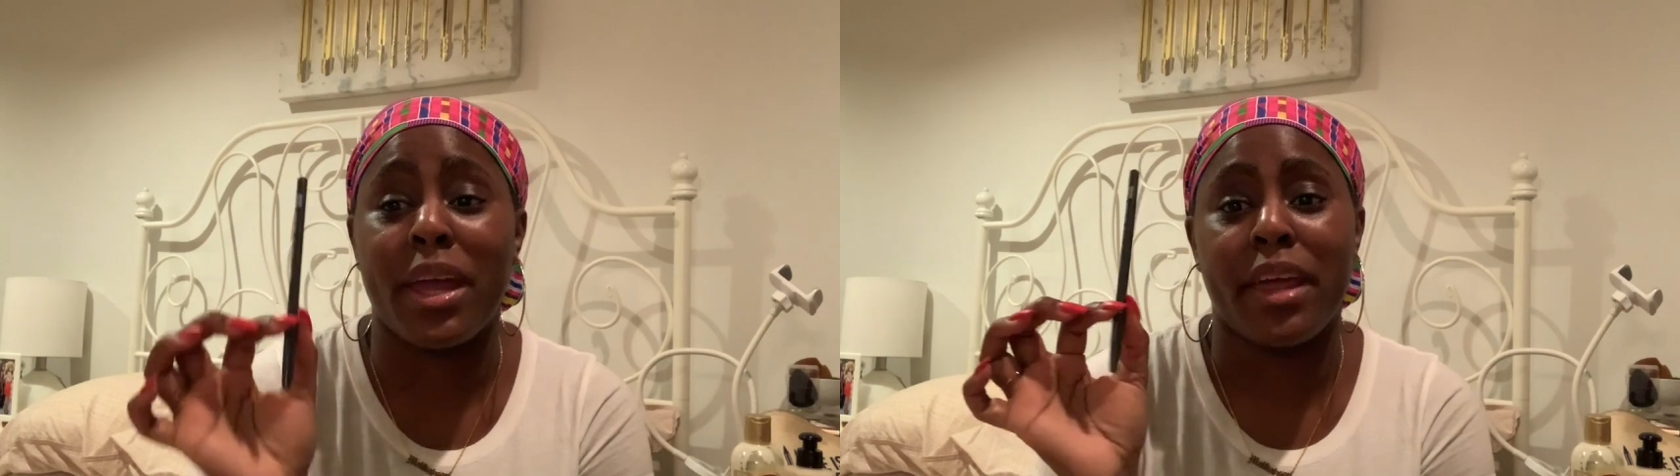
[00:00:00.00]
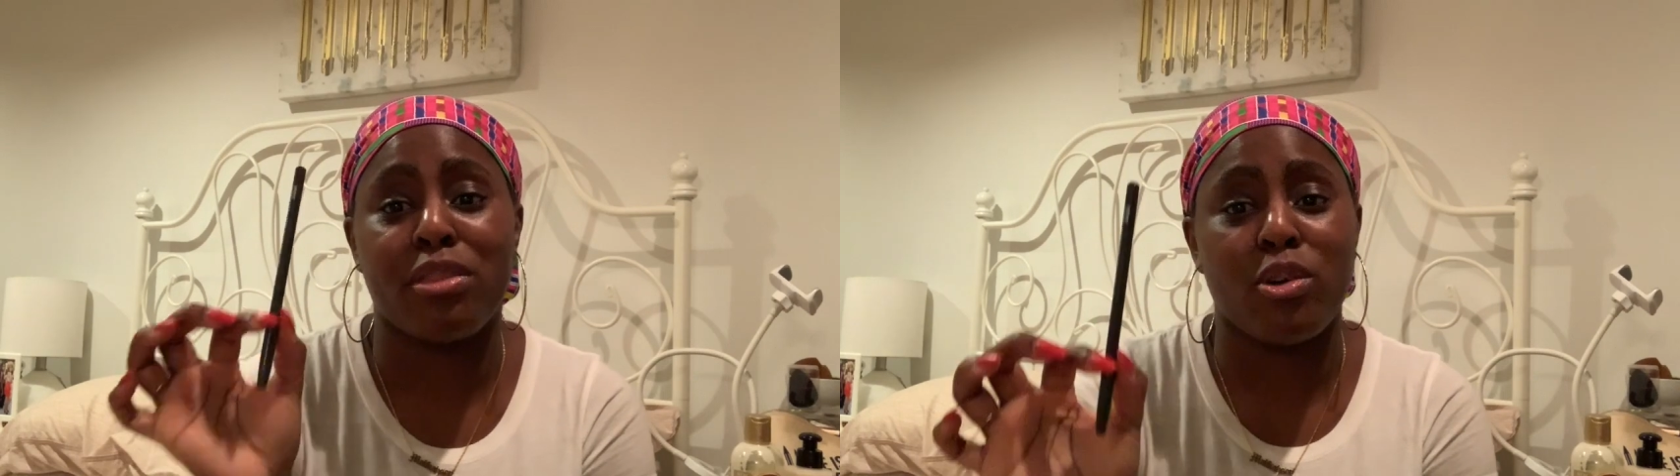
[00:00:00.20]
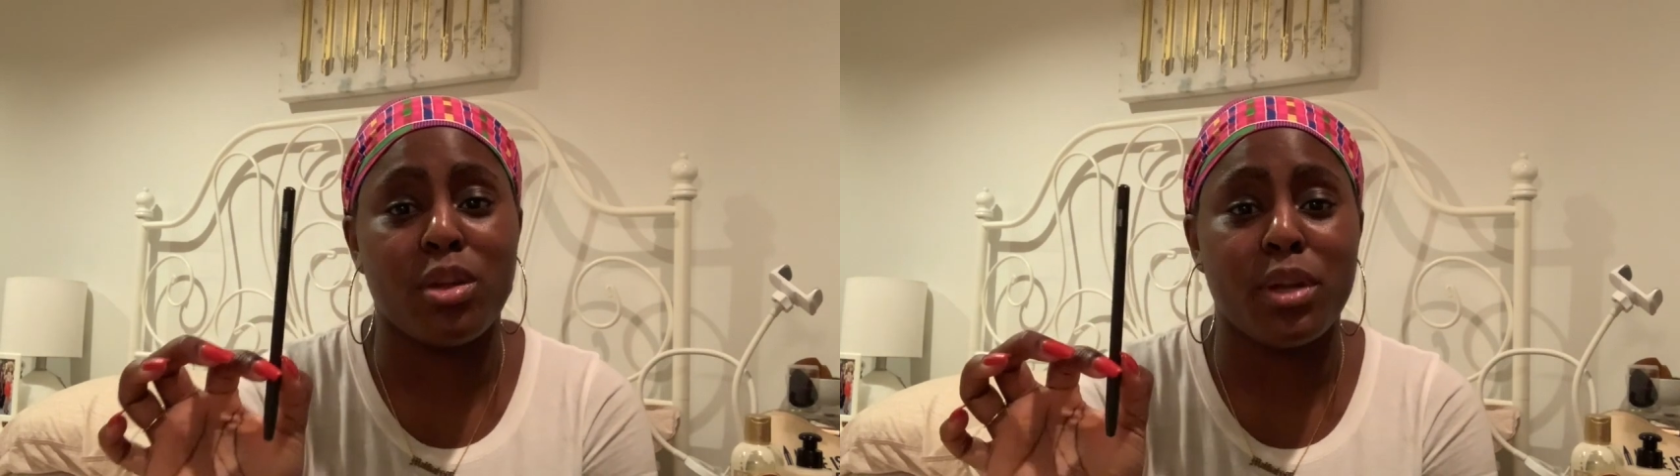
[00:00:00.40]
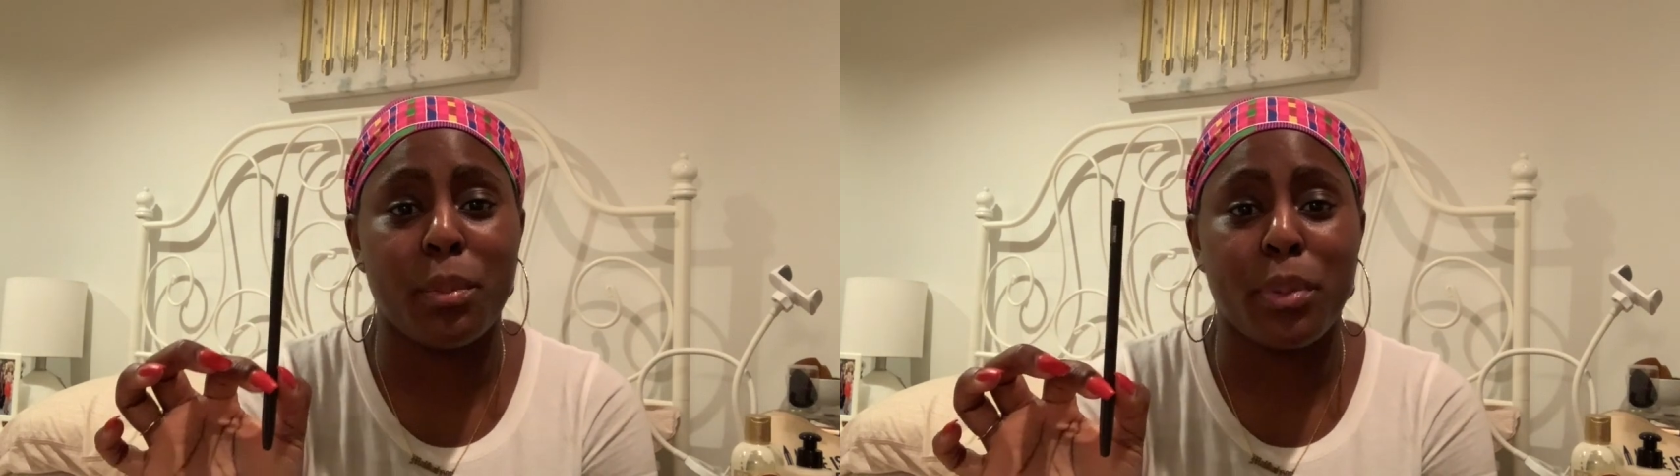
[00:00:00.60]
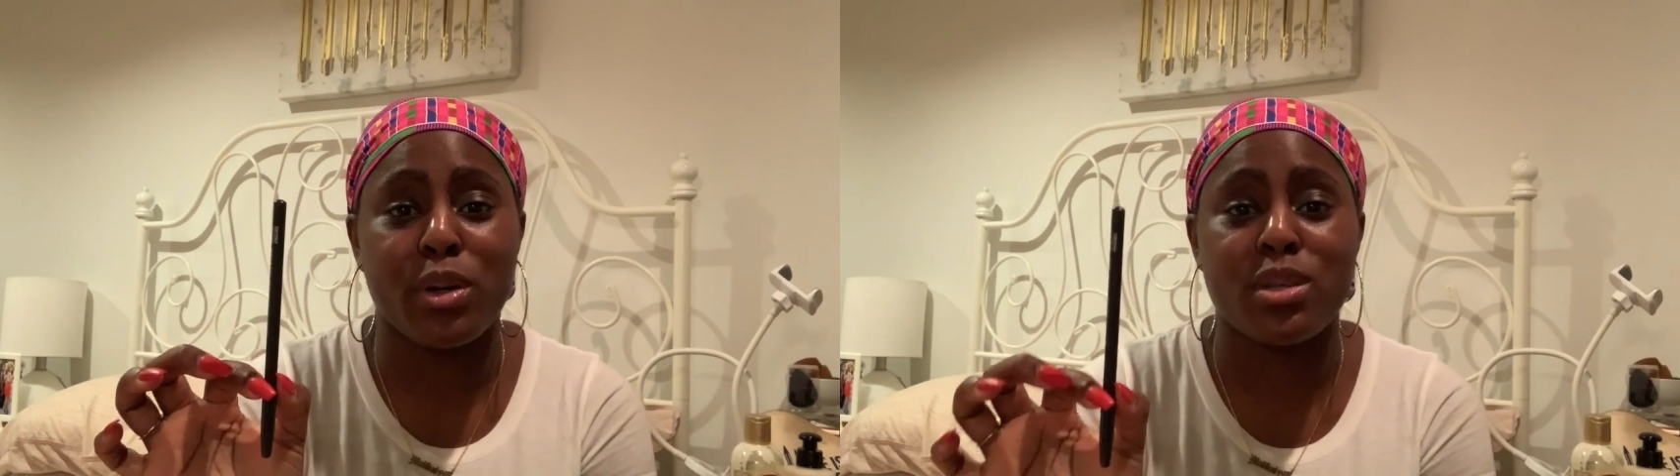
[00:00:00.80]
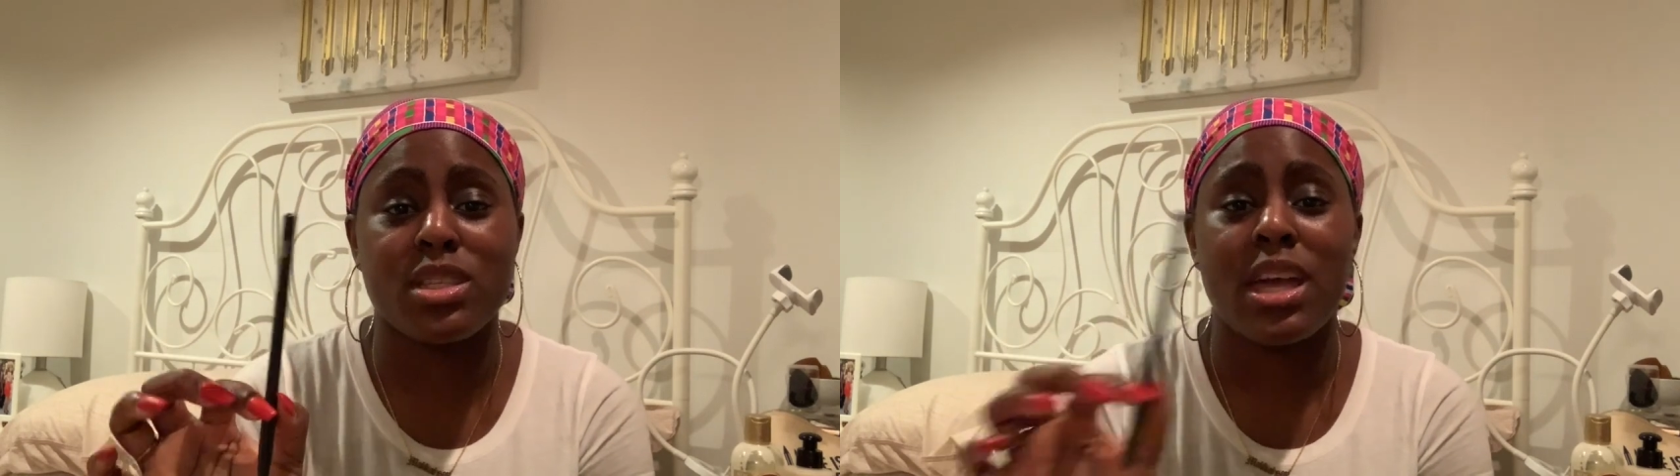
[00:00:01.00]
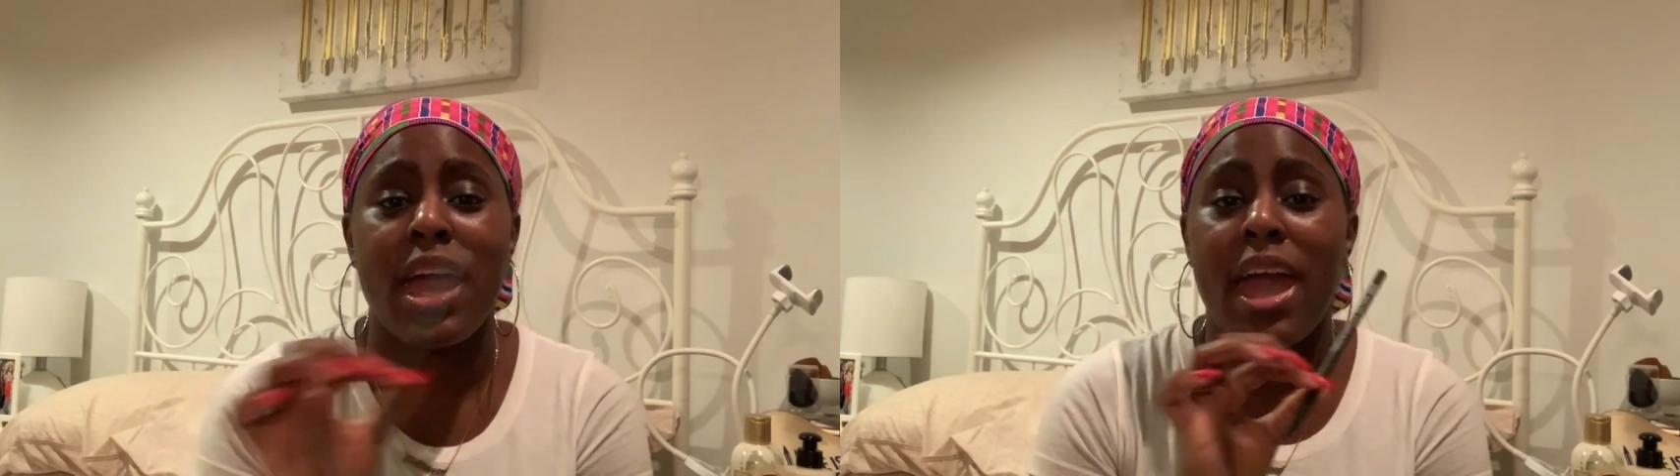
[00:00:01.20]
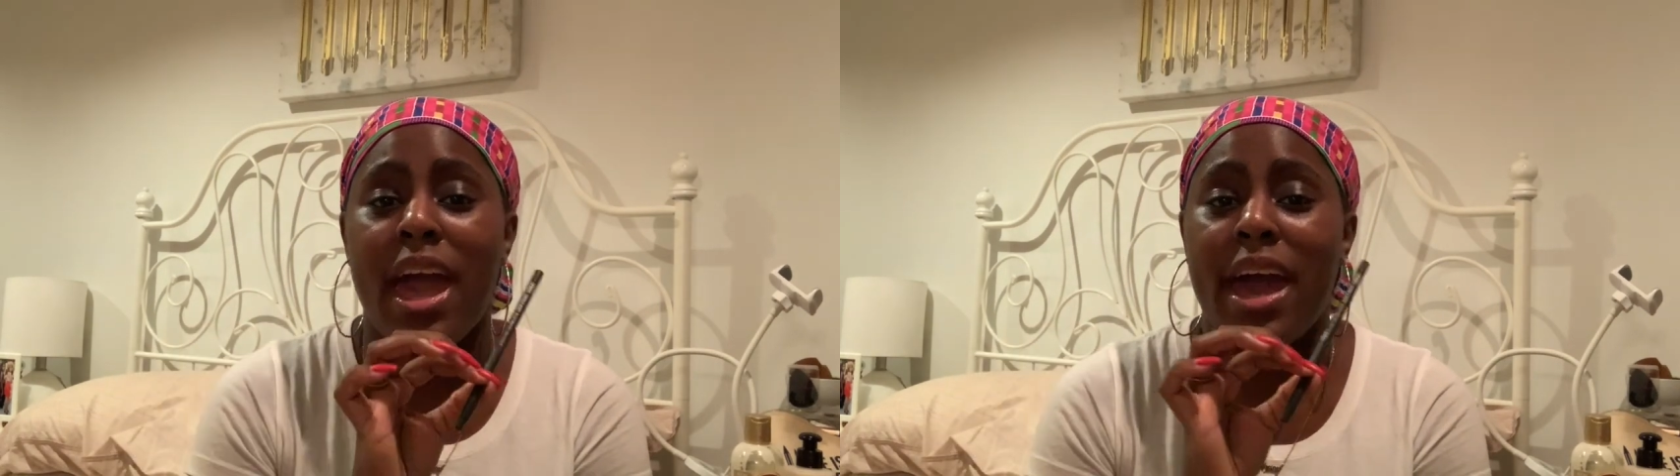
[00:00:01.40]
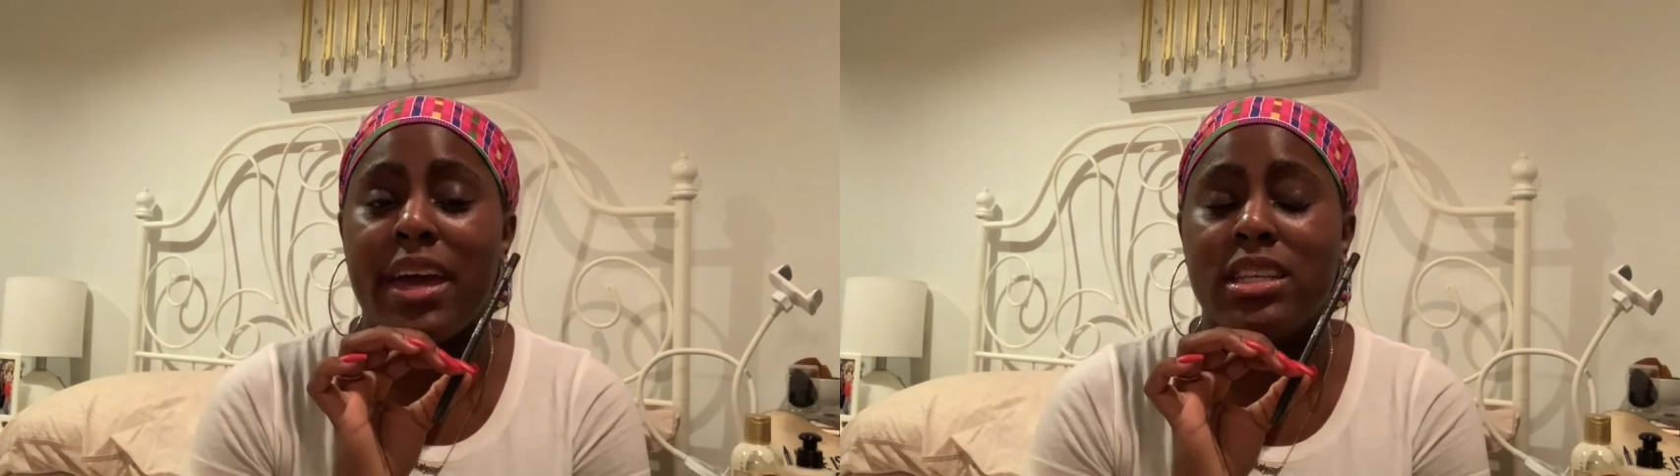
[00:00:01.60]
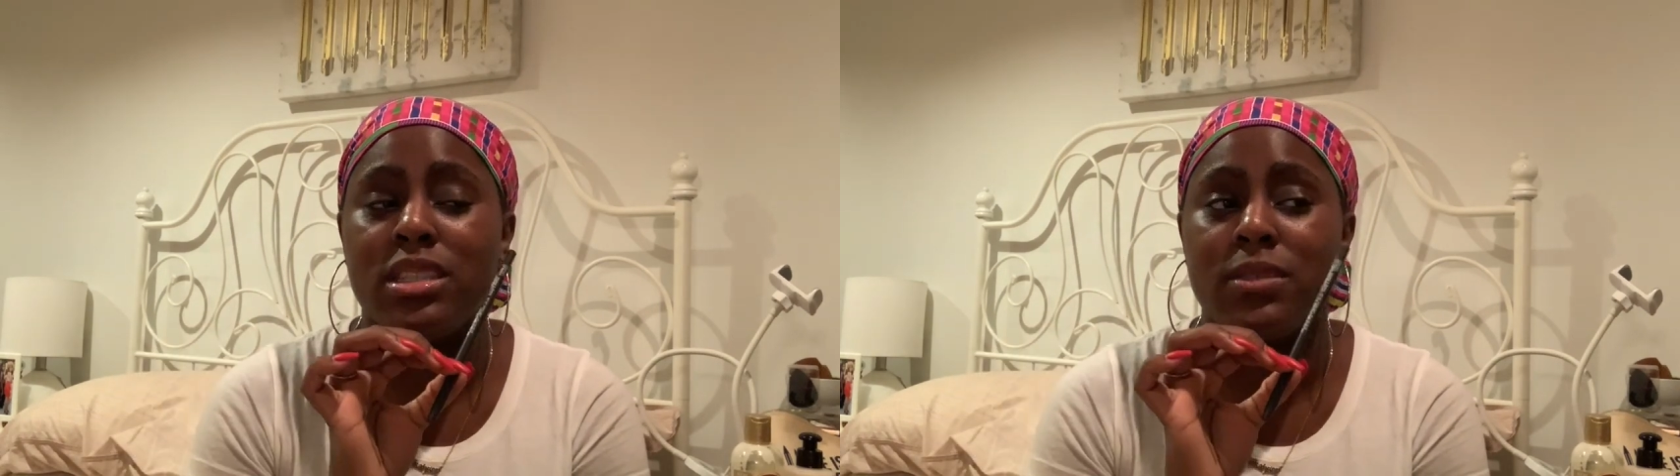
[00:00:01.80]
And I throw them in a purse,
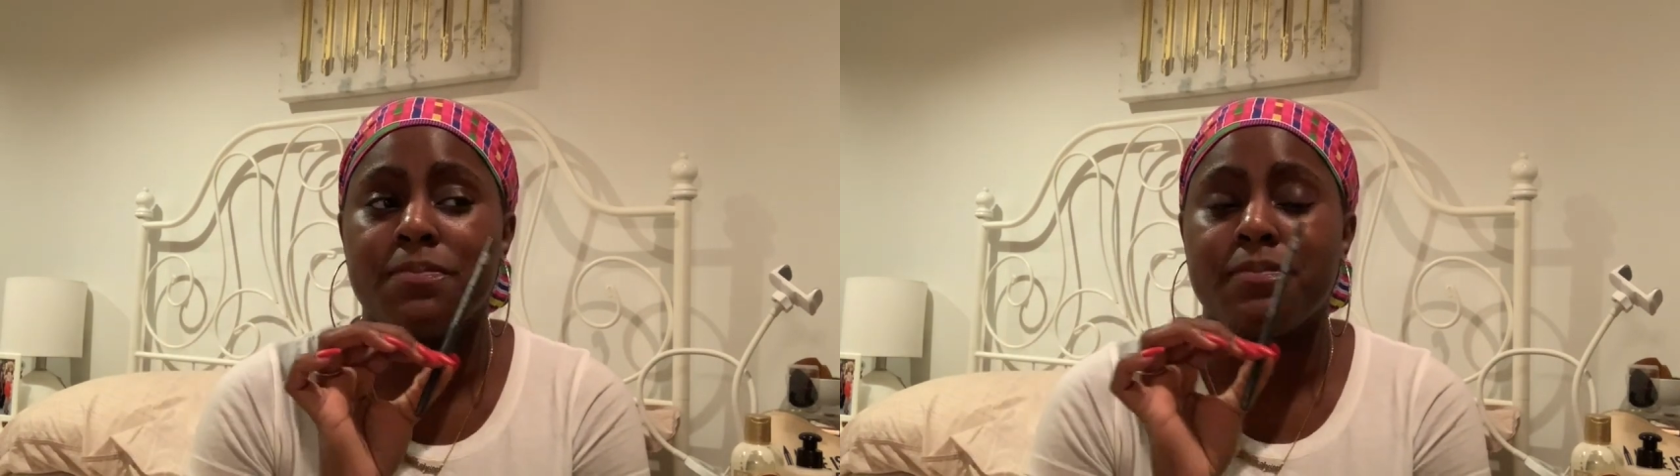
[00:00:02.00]
and